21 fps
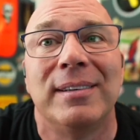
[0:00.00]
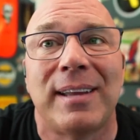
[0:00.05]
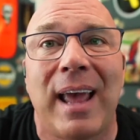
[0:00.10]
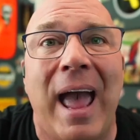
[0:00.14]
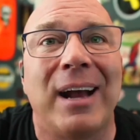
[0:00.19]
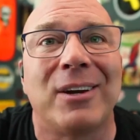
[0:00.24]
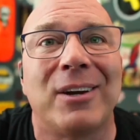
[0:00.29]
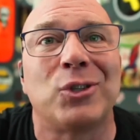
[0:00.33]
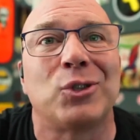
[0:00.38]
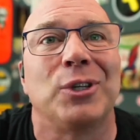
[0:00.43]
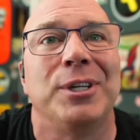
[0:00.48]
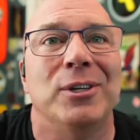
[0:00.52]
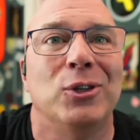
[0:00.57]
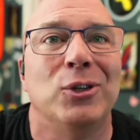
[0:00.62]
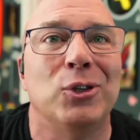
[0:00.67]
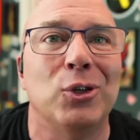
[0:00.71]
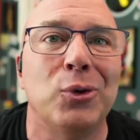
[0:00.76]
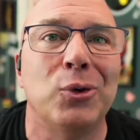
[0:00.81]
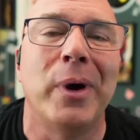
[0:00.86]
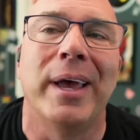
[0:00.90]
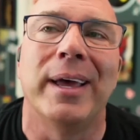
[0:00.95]
to actually
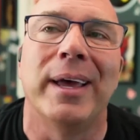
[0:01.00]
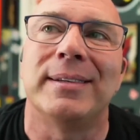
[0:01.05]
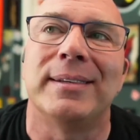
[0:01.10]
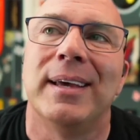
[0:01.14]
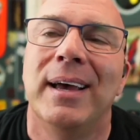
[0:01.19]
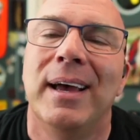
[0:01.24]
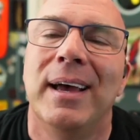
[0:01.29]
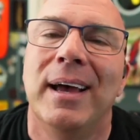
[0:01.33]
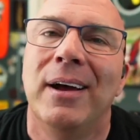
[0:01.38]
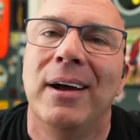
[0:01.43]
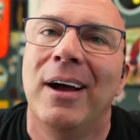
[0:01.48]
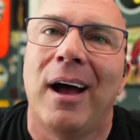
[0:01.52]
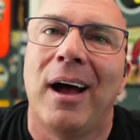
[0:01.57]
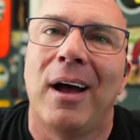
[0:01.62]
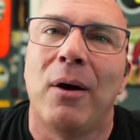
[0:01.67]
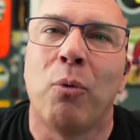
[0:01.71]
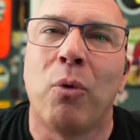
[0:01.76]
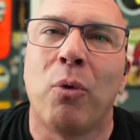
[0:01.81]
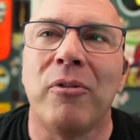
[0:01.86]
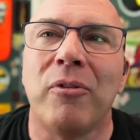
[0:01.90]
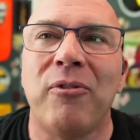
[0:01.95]
do it?
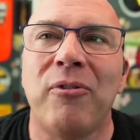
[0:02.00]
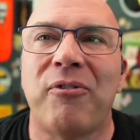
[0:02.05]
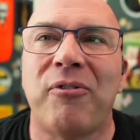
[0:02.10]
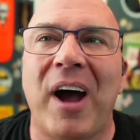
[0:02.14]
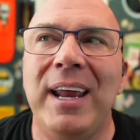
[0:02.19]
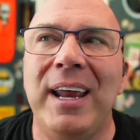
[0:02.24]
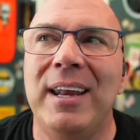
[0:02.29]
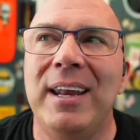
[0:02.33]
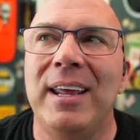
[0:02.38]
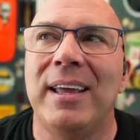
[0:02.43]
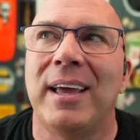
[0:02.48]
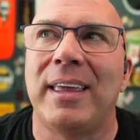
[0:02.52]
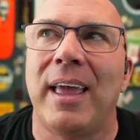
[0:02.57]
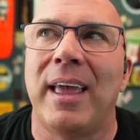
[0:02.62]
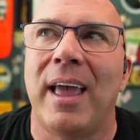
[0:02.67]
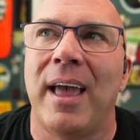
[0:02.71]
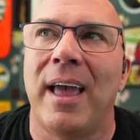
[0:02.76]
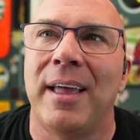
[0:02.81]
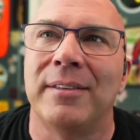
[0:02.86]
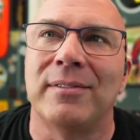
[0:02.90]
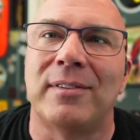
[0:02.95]
We're fighting
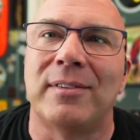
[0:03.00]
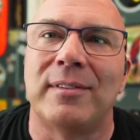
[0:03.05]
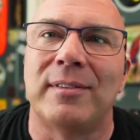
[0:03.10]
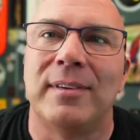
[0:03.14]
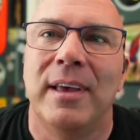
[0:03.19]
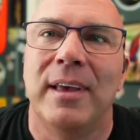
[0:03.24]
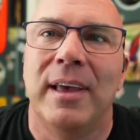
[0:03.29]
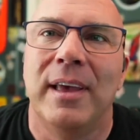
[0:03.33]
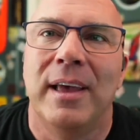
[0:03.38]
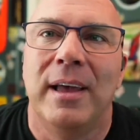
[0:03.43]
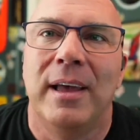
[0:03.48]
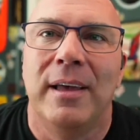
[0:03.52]
against